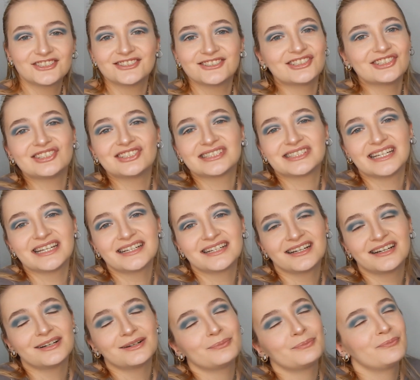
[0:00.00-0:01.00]
just
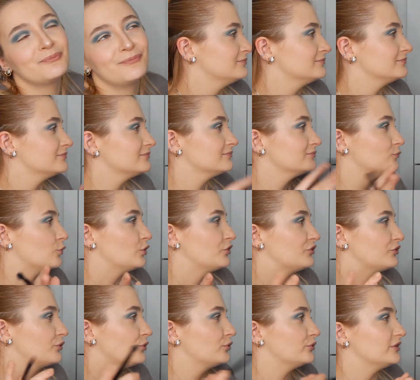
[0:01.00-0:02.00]
take a, what
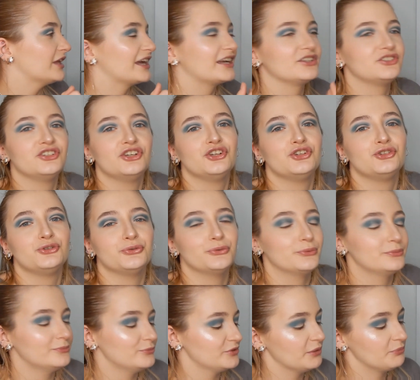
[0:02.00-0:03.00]
is it called, like a
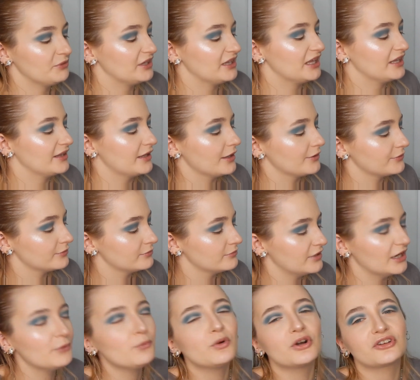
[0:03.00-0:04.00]
tissue, something like that.
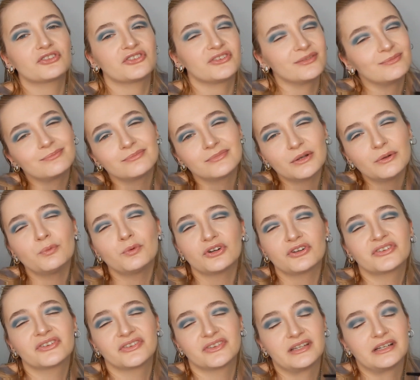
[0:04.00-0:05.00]
It
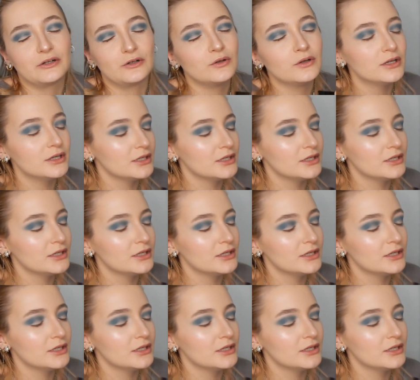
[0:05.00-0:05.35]
works still.